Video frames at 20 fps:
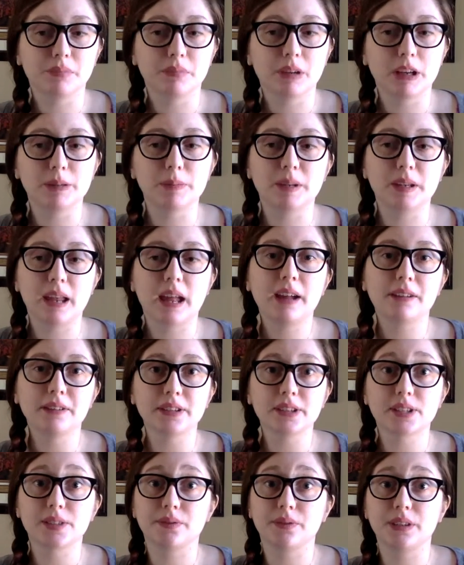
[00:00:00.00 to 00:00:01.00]
I mean,
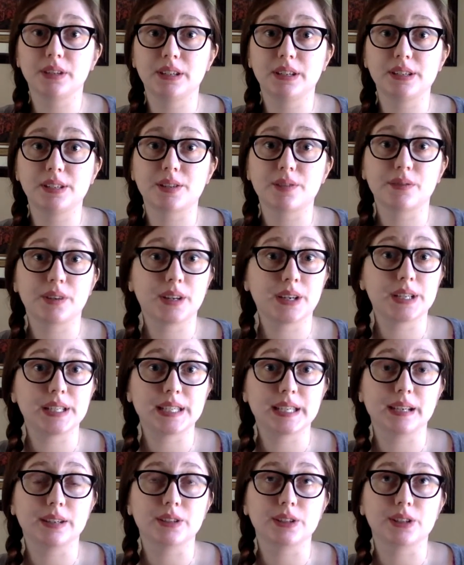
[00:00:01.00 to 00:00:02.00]
Alex Flint is a very
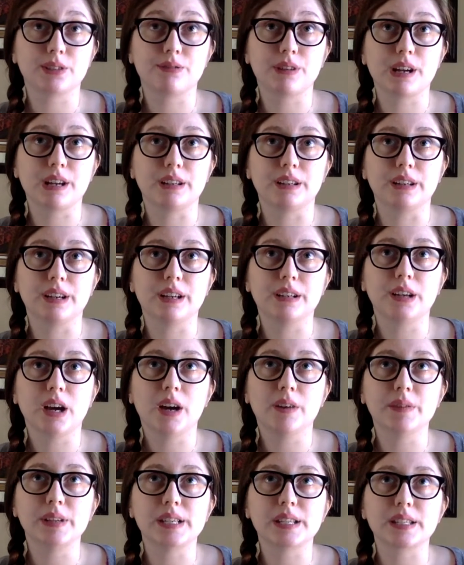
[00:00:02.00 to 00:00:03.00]
talented writer, and
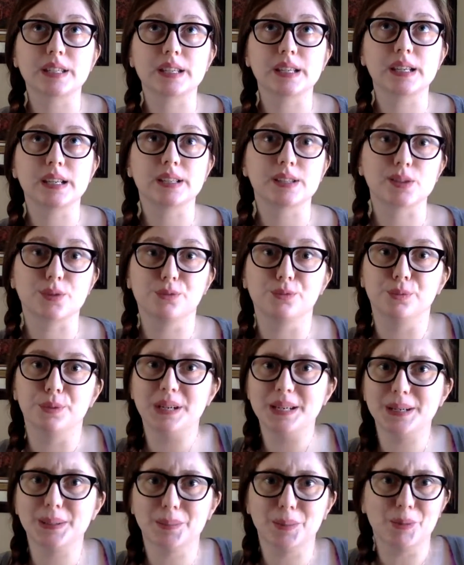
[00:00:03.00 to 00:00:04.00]
obviously it's a
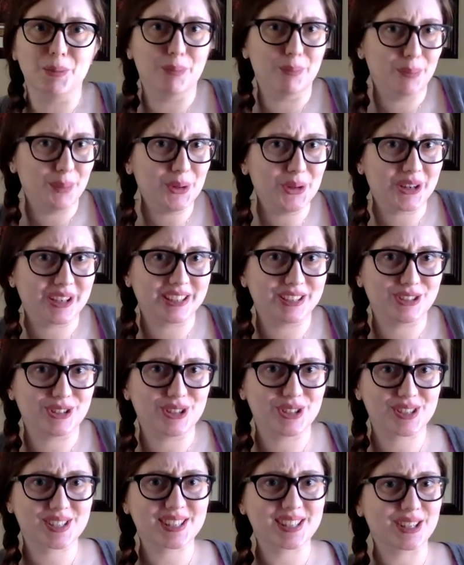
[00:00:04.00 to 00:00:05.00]
readable book.
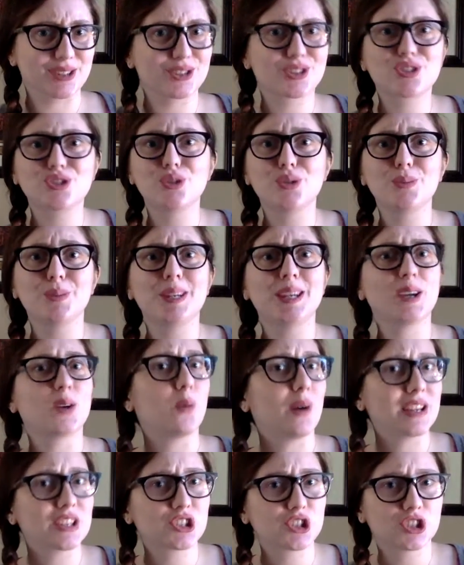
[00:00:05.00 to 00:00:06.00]
There's too many
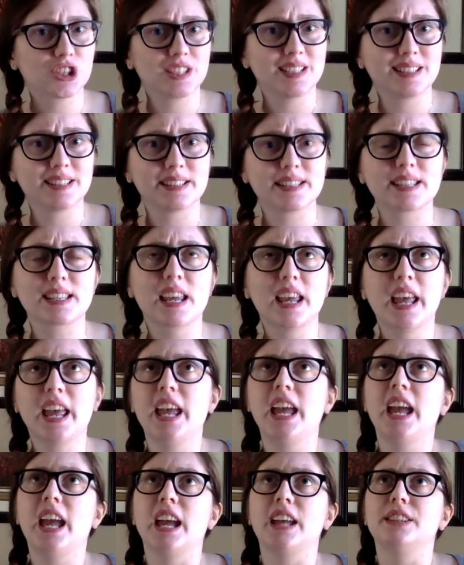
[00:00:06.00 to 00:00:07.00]
questions,
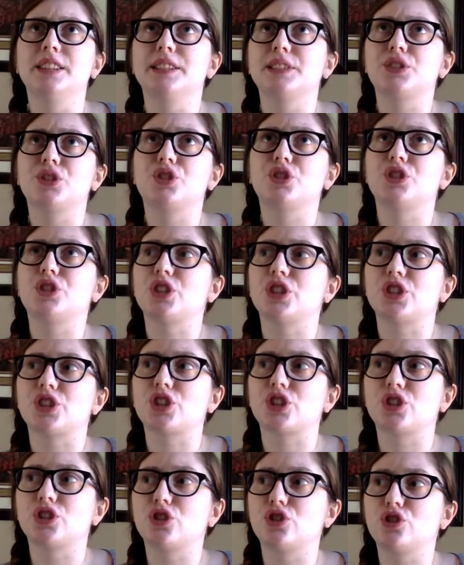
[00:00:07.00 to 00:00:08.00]
and there's
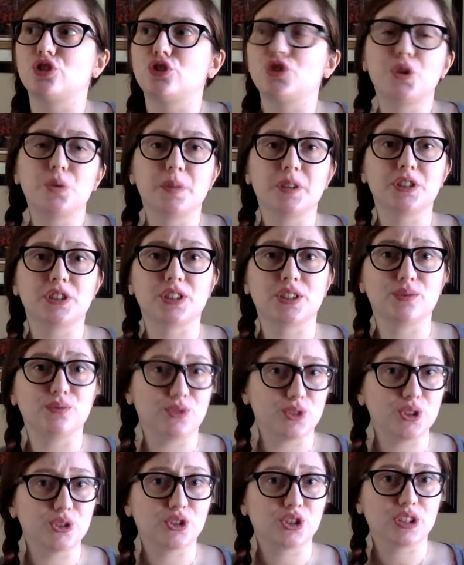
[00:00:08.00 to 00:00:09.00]
just too much
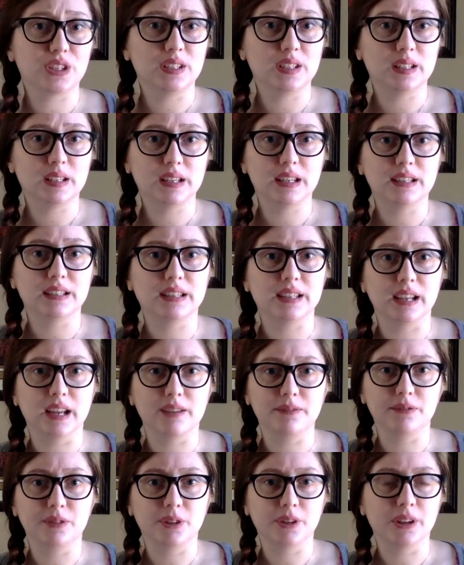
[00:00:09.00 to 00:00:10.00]
confusion in it that I
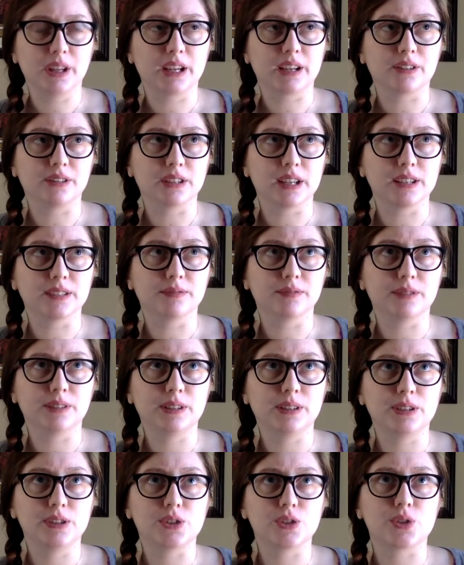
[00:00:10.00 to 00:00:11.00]
feel like a lot of
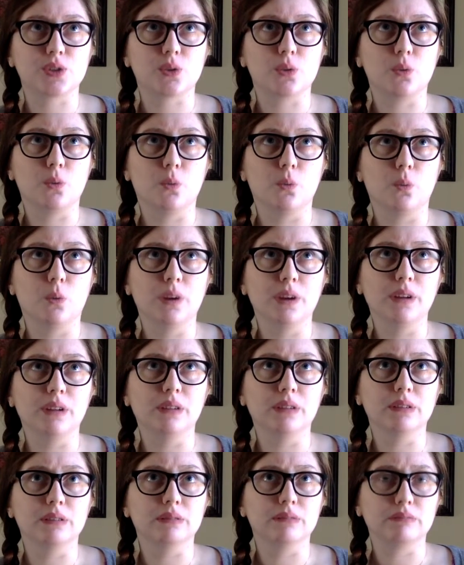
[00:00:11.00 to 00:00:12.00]
readers
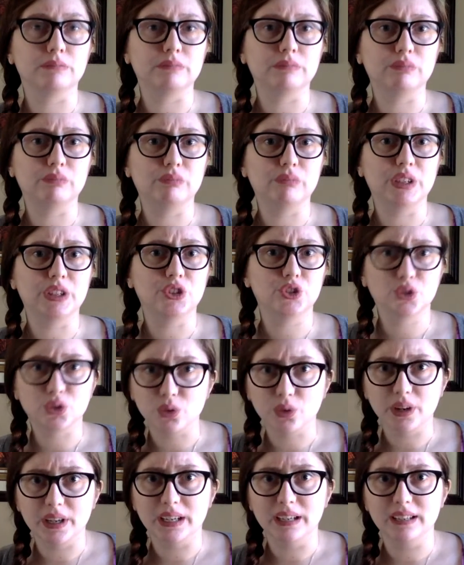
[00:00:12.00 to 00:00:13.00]
will
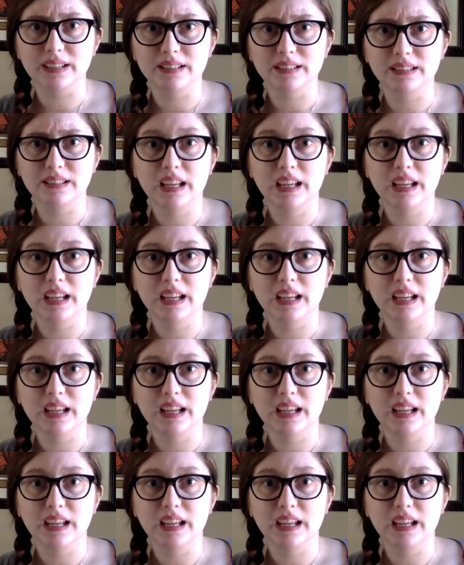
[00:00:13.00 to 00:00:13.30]
enjoy it.